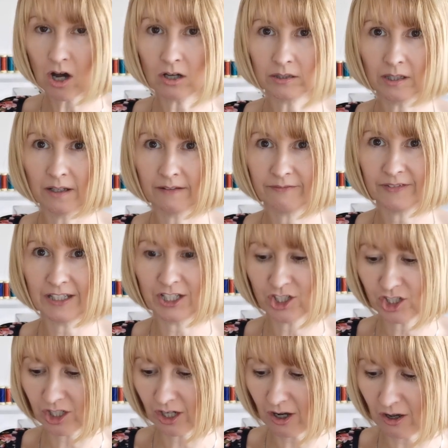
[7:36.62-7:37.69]
collar
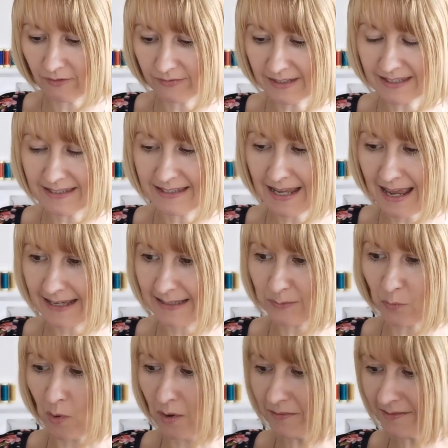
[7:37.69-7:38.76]
feature on this next
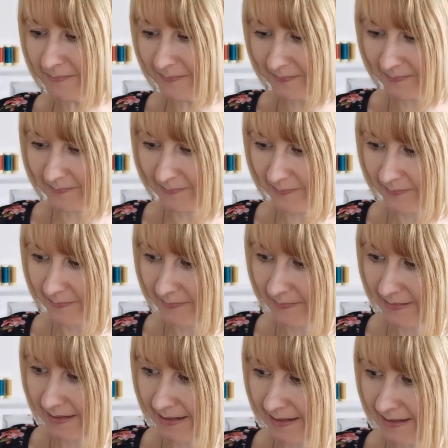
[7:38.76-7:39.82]
one.
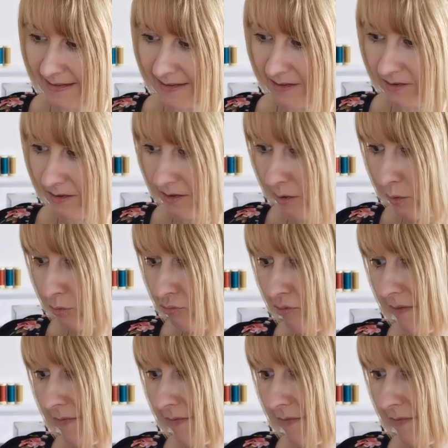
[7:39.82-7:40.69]
It's on an old